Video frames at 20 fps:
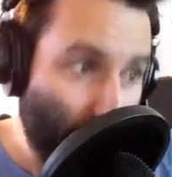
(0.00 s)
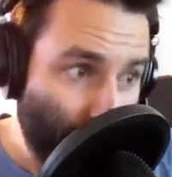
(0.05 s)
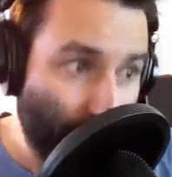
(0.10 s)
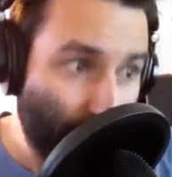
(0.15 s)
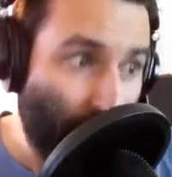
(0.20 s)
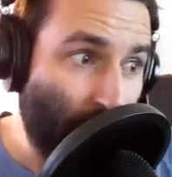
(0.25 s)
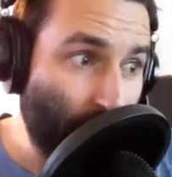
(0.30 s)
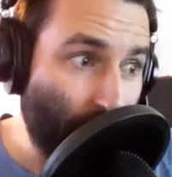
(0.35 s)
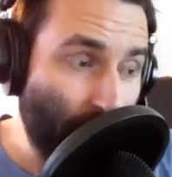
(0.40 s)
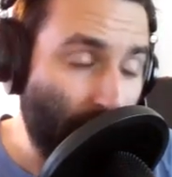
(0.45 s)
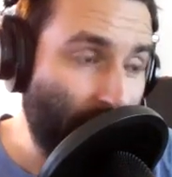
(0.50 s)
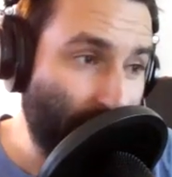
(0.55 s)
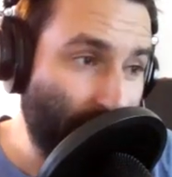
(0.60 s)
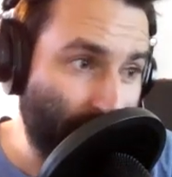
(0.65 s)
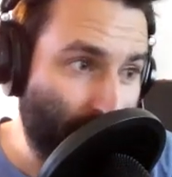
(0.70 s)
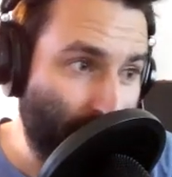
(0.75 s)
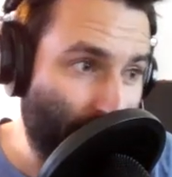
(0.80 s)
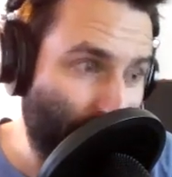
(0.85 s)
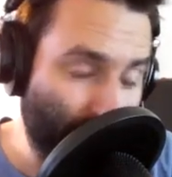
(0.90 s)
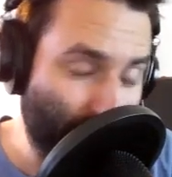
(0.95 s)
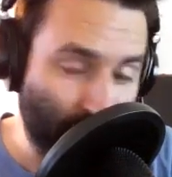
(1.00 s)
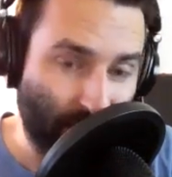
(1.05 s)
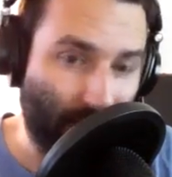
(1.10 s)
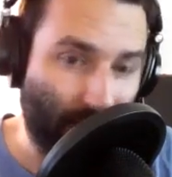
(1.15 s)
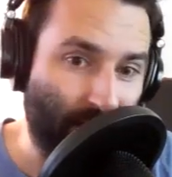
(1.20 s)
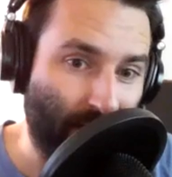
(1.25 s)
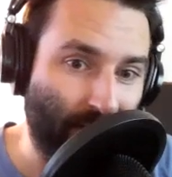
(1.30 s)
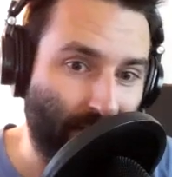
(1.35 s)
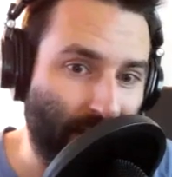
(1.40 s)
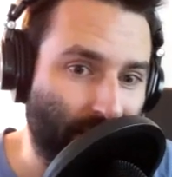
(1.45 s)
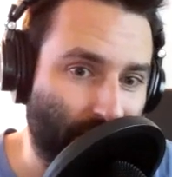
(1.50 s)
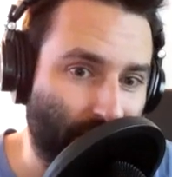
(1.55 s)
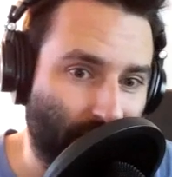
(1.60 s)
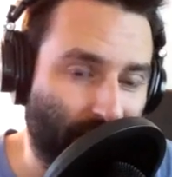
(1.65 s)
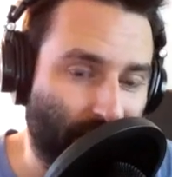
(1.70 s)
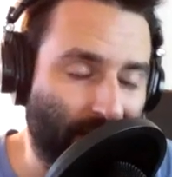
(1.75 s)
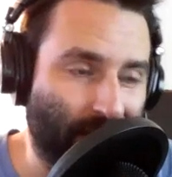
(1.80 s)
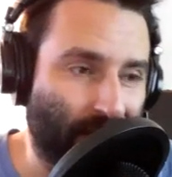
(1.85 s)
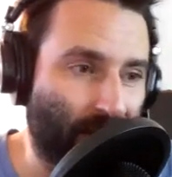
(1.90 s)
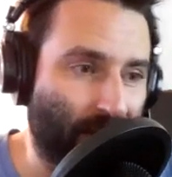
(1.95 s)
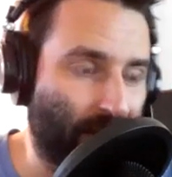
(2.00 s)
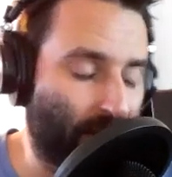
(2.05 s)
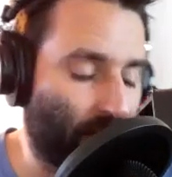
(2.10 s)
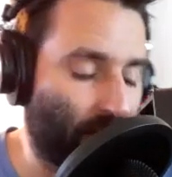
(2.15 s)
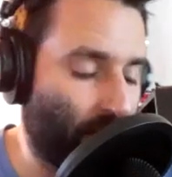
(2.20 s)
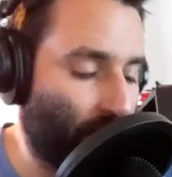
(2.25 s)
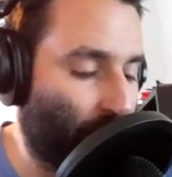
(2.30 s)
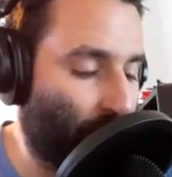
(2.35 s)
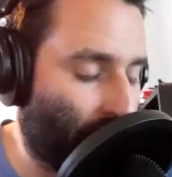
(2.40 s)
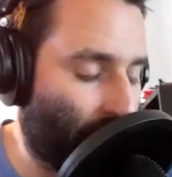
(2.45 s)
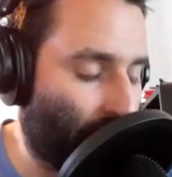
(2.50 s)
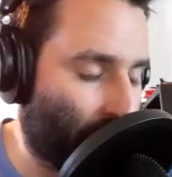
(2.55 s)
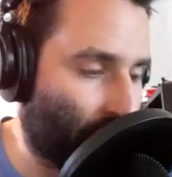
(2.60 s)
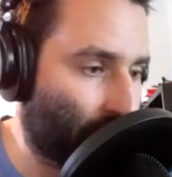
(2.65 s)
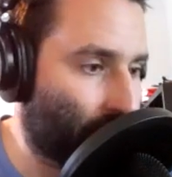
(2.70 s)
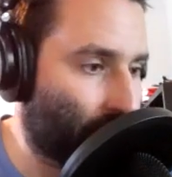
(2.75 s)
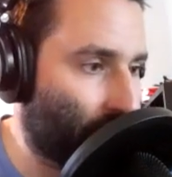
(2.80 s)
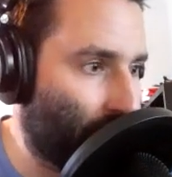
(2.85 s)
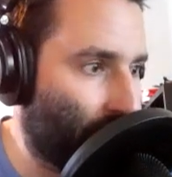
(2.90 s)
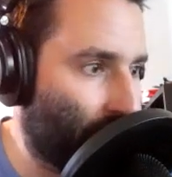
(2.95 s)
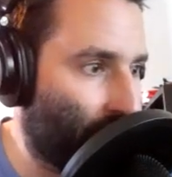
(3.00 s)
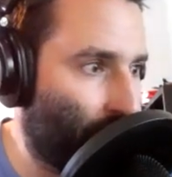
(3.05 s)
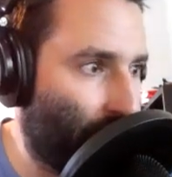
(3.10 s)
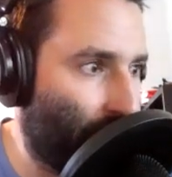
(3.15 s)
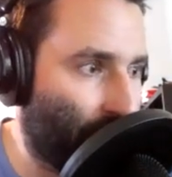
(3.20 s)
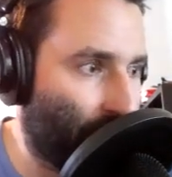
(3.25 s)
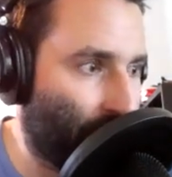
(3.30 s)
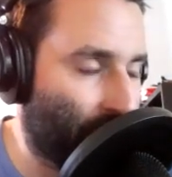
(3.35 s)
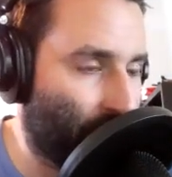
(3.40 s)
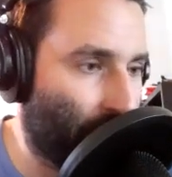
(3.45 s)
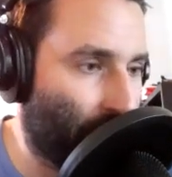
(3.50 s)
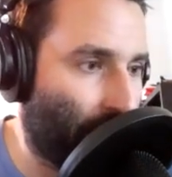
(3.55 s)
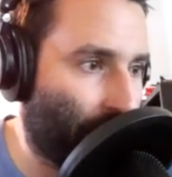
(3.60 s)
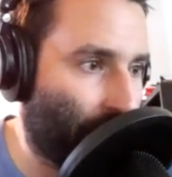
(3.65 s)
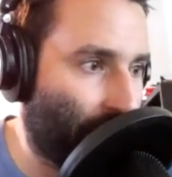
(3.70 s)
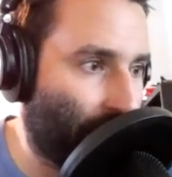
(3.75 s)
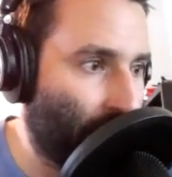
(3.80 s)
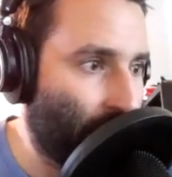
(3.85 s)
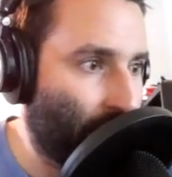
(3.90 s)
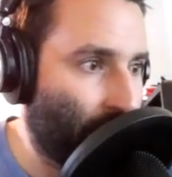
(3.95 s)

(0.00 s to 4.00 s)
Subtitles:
"Bye-bye," and he'll like try to make sure that the bottle's in the baby's mouth.